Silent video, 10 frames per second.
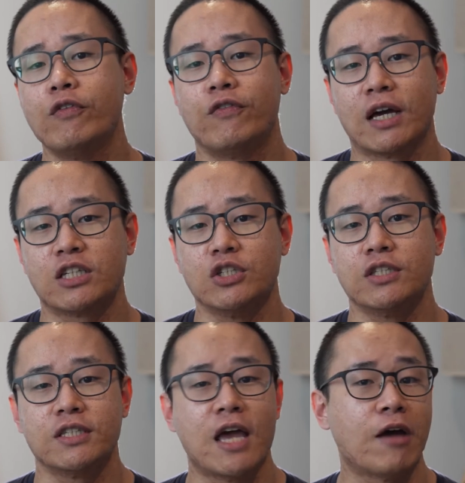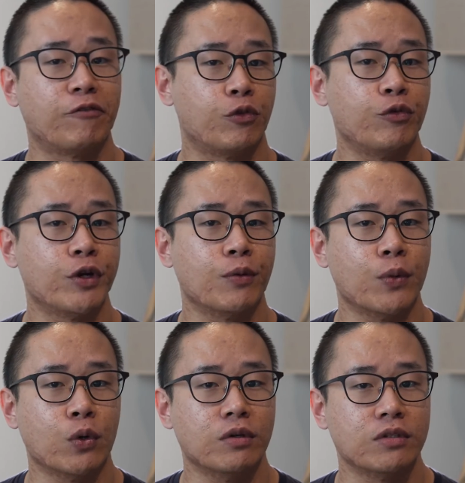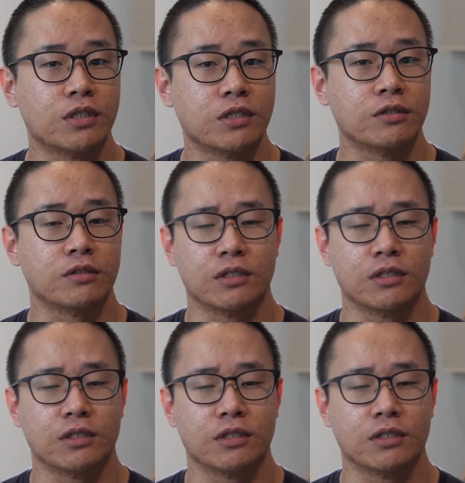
reflections have three components.